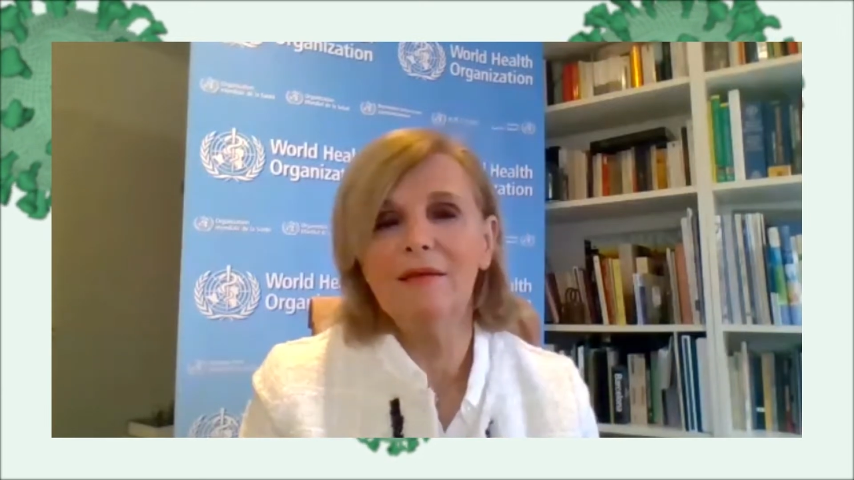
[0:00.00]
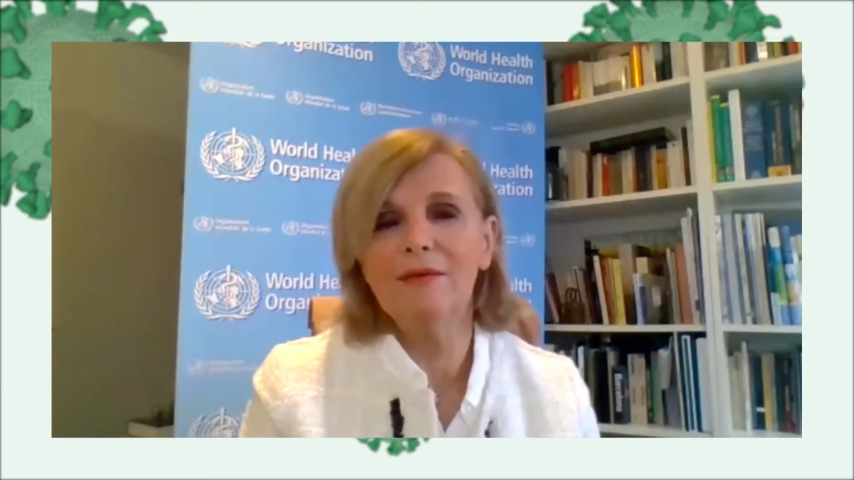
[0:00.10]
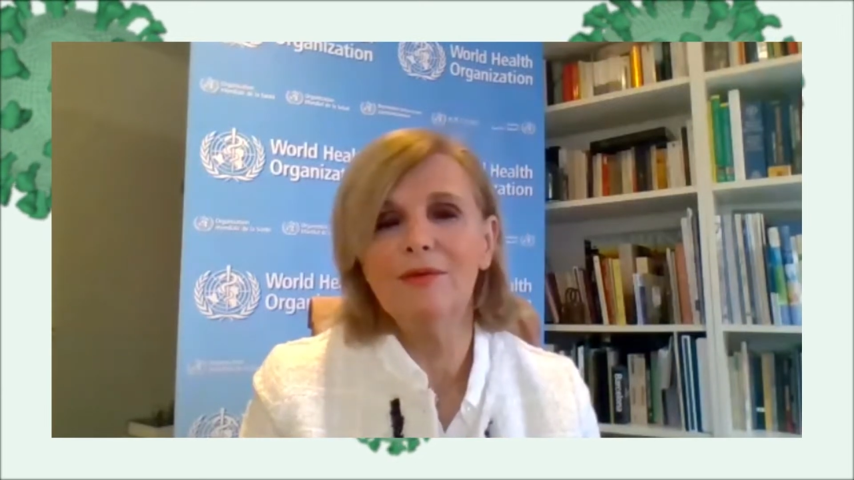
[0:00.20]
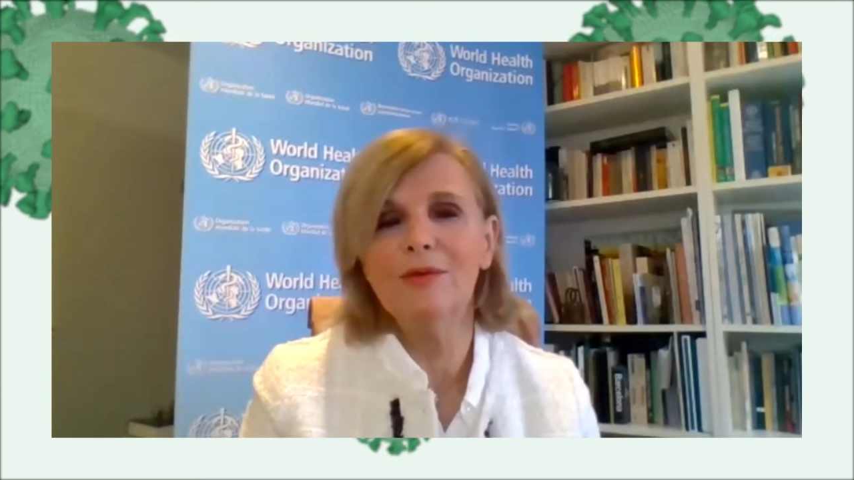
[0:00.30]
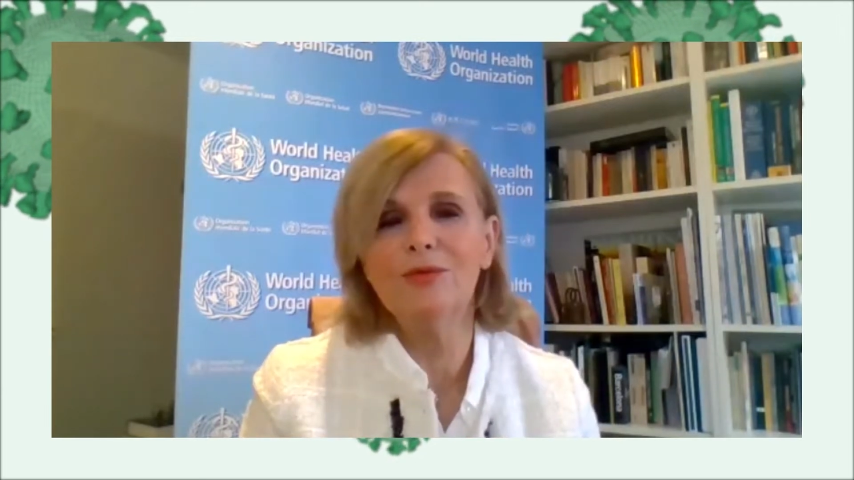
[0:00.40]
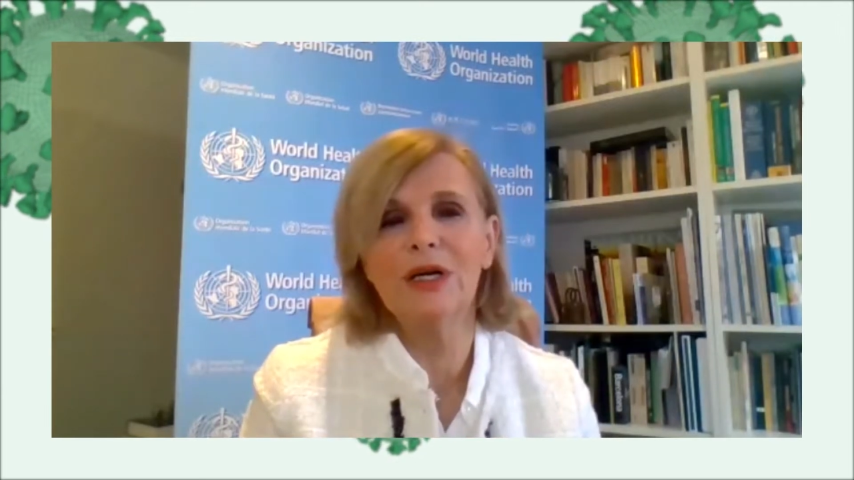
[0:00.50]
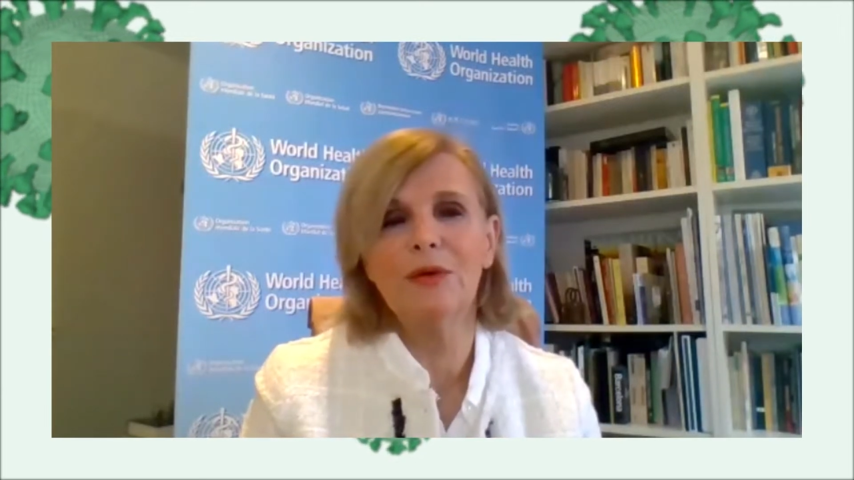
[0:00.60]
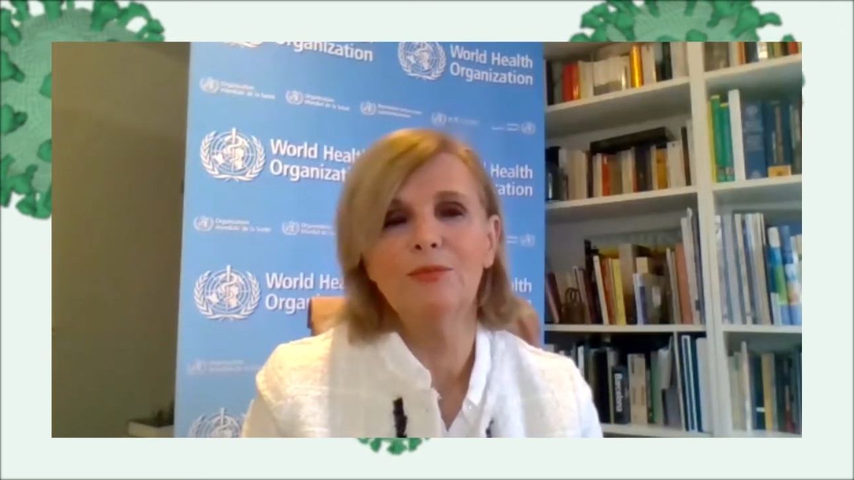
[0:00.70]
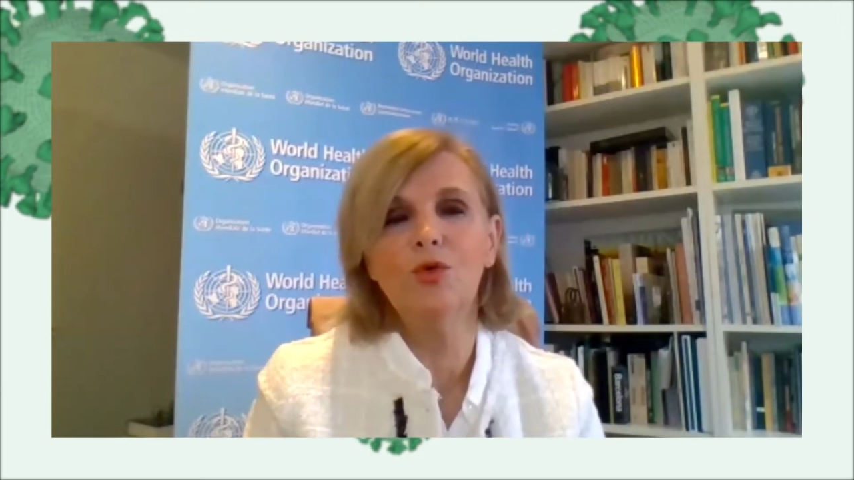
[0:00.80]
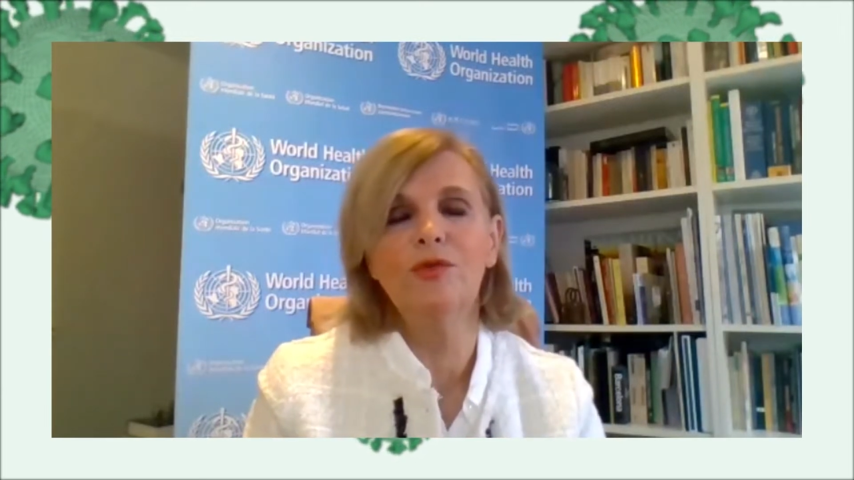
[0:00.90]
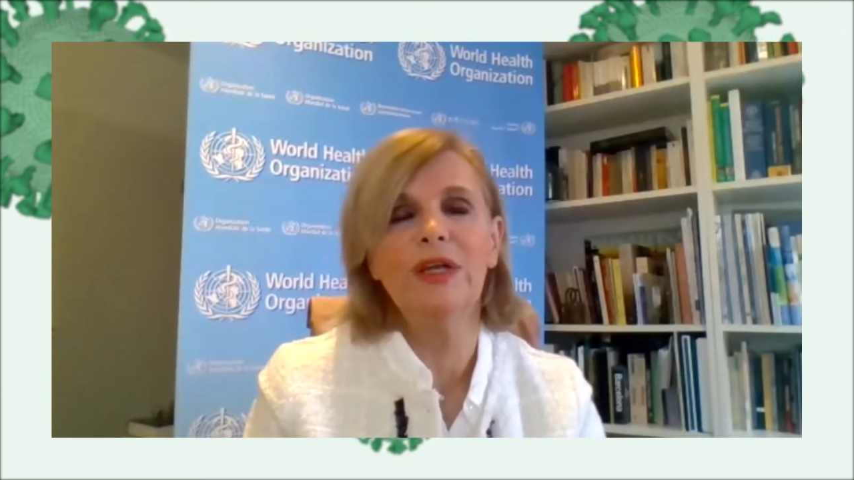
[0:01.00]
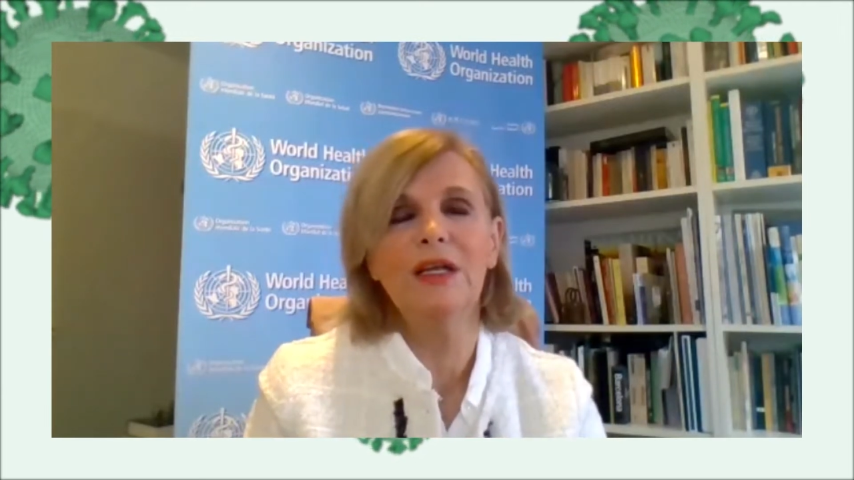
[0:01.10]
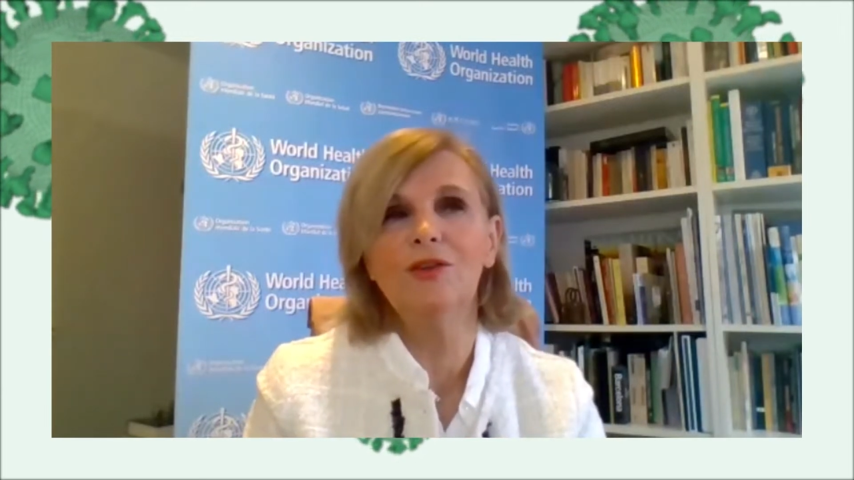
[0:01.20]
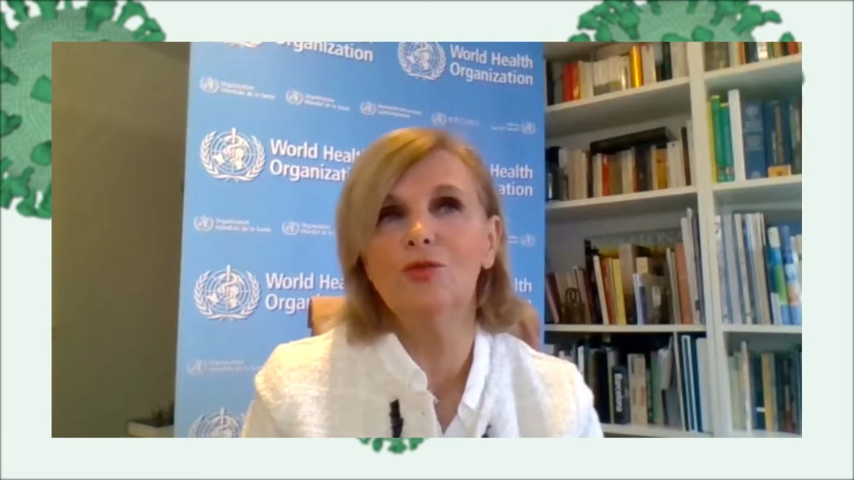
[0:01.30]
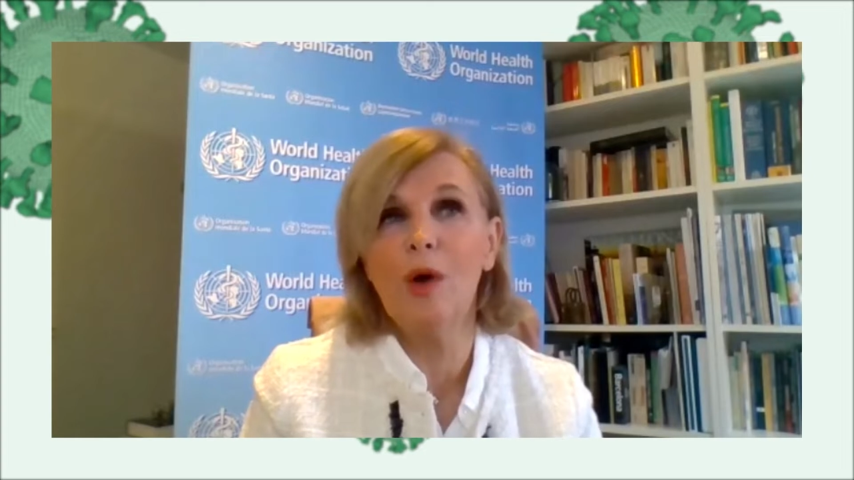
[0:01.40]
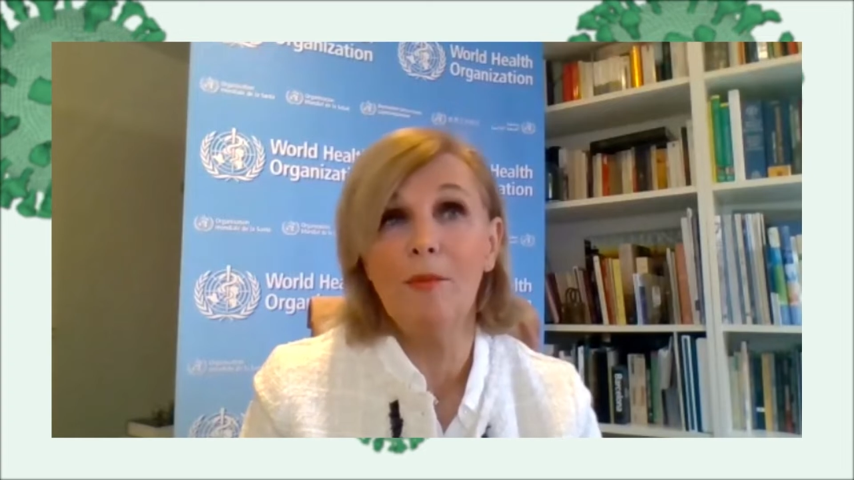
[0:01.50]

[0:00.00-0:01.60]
were moving into a